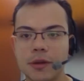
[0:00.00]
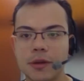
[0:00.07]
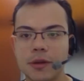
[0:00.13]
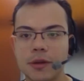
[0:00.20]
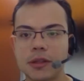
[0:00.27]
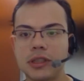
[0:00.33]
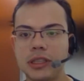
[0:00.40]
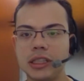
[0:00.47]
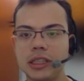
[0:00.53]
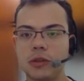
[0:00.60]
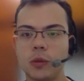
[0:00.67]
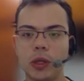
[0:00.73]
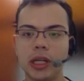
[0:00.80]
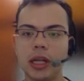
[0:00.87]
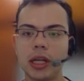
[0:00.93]
accuracy is a
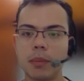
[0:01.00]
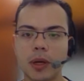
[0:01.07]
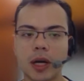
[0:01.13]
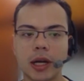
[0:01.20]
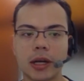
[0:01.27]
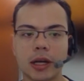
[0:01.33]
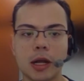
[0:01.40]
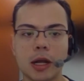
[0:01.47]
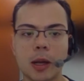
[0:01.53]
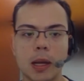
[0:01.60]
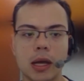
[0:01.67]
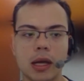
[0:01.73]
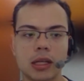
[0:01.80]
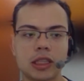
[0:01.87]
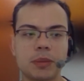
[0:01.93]
tricky part,
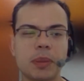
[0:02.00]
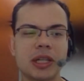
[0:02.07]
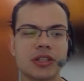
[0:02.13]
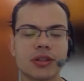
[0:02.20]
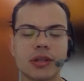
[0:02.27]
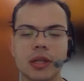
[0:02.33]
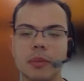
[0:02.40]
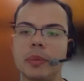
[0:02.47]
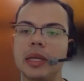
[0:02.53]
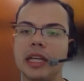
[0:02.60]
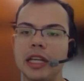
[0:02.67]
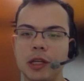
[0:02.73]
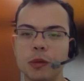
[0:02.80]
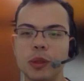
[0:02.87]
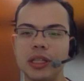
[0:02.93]
especially in the
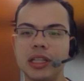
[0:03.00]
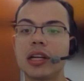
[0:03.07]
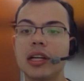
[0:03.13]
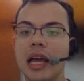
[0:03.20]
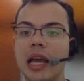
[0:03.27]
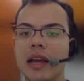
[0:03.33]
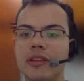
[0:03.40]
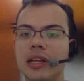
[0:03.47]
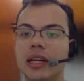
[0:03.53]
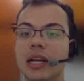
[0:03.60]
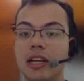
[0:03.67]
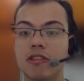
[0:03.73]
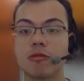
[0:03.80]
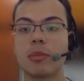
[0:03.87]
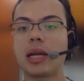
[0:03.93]
beginning. We didn't have that
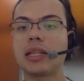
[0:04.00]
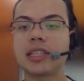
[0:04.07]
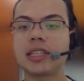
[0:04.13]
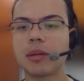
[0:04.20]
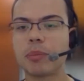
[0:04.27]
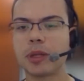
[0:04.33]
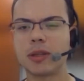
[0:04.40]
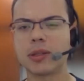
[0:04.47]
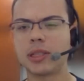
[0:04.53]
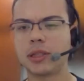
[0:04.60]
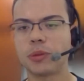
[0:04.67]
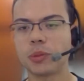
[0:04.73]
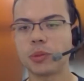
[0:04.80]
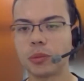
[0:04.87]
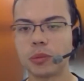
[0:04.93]
kind of mindset because
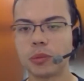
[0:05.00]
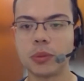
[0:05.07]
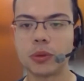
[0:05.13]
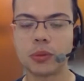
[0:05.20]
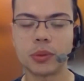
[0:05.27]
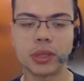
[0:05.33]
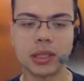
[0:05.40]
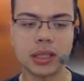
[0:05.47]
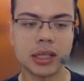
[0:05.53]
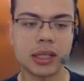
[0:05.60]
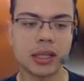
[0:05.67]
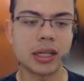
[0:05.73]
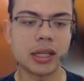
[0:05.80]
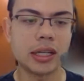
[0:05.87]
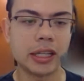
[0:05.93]
we were really
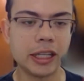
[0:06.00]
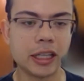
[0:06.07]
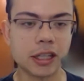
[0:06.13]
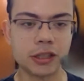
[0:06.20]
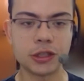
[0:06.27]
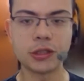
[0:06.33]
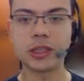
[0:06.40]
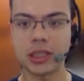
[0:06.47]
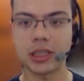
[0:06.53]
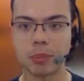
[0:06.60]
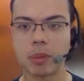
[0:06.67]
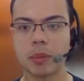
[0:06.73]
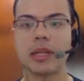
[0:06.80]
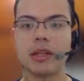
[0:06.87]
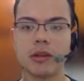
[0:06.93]
eager to just
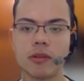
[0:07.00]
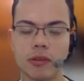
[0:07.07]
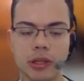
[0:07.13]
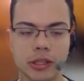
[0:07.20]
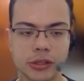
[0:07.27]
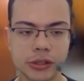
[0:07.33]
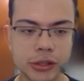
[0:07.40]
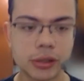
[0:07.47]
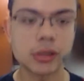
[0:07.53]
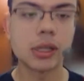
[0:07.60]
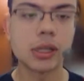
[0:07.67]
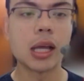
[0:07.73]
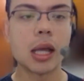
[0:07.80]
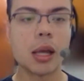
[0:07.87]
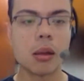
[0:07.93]
implement new features.
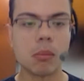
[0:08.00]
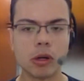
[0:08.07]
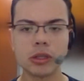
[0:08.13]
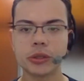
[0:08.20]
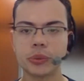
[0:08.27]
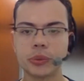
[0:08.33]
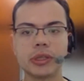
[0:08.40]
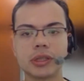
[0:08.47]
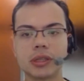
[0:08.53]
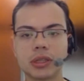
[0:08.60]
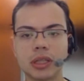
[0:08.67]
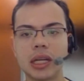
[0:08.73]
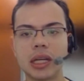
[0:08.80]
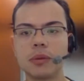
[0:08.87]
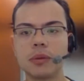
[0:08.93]
Most
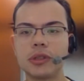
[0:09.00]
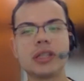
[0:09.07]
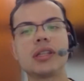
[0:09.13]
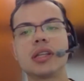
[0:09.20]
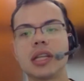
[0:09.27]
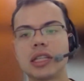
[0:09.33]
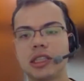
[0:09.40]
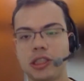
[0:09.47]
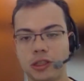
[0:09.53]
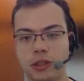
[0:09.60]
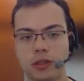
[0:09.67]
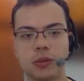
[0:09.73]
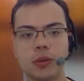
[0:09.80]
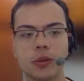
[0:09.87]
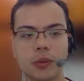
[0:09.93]
recently, I would say in the last
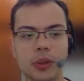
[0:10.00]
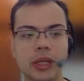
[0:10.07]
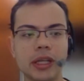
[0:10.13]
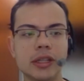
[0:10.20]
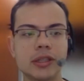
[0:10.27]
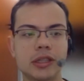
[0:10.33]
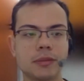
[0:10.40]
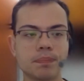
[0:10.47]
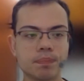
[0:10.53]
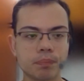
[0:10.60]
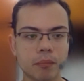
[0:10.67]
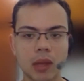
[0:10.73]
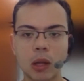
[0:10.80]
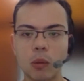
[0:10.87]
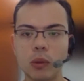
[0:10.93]
2 or 3 years,
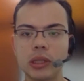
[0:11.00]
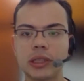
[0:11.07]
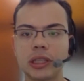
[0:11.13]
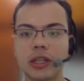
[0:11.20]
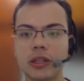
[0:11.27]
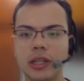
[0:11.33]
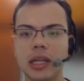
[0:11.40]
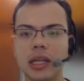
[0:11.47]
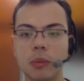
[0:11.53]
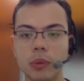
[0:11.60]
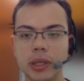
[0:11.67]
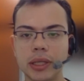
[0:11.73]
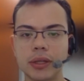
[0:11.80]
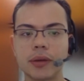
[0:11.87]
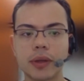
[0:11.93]
we started taking
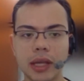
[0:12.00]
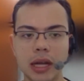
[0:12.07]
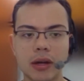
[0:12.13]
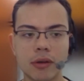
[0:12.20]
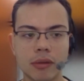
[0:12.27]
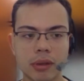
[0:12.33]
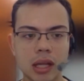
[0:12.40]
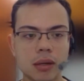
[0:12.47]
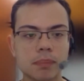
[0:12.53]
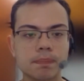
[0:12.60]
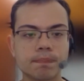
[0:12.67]
really good care of that.